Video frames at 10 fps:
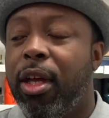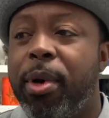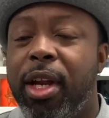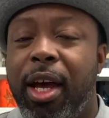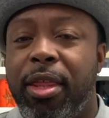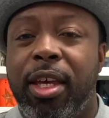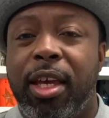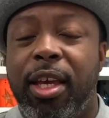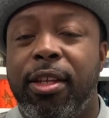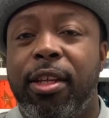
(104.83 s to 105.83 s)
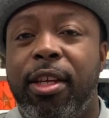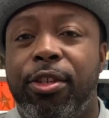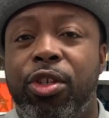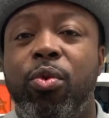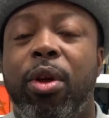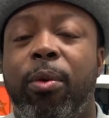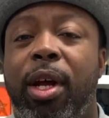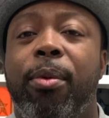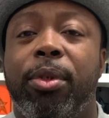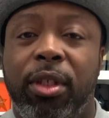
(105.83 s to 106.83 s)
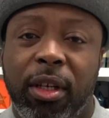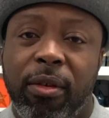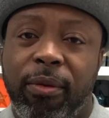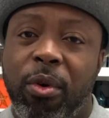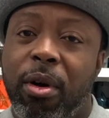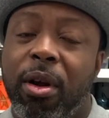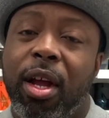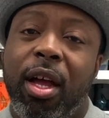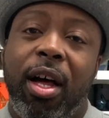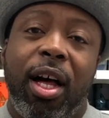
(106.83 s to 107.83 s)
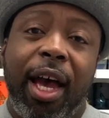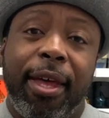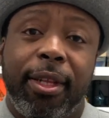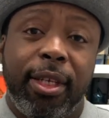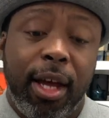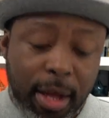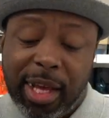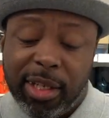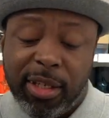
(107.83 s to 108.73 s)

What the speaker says: but I think it suited what I was looking for at the time.